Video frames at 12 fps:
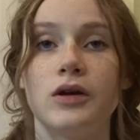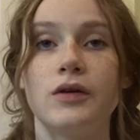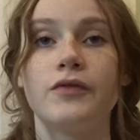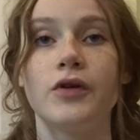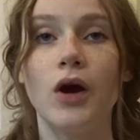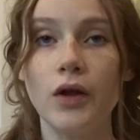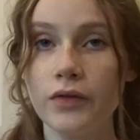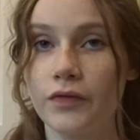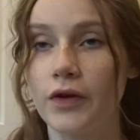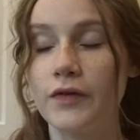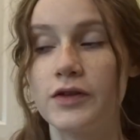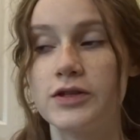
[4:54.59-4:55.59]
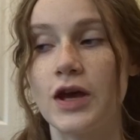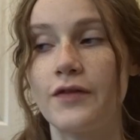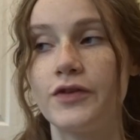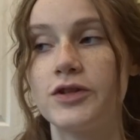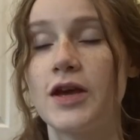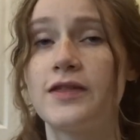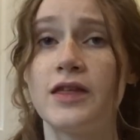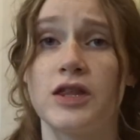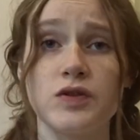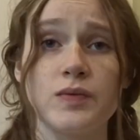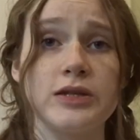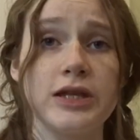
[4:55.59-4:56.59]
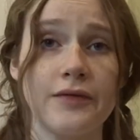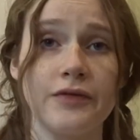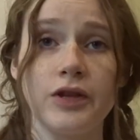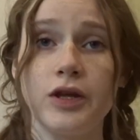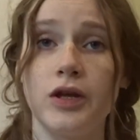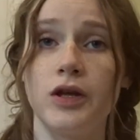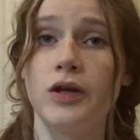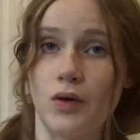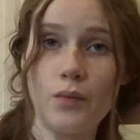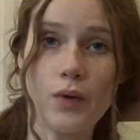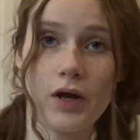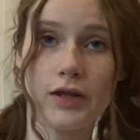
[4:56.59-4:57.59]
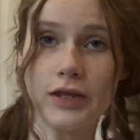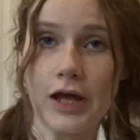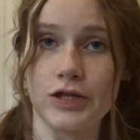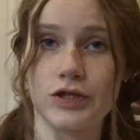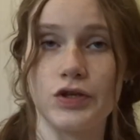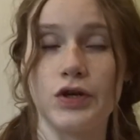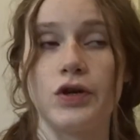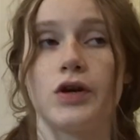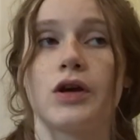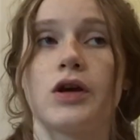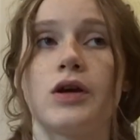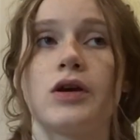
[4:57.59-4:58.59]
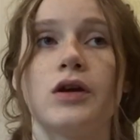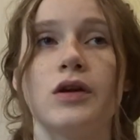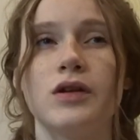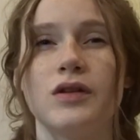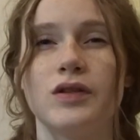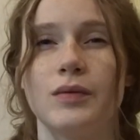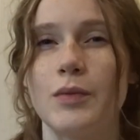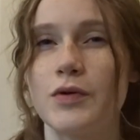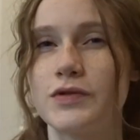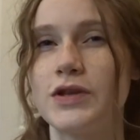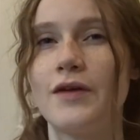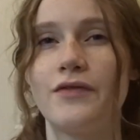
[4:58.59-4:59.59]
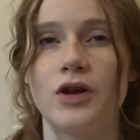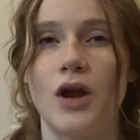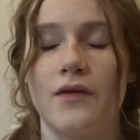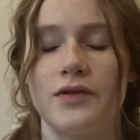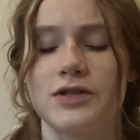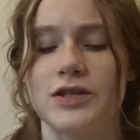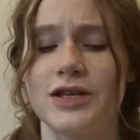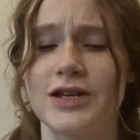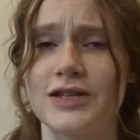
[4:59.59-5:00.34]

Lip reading: For all three of these outfits, I think this was definitely the one that took the most effort, obviously,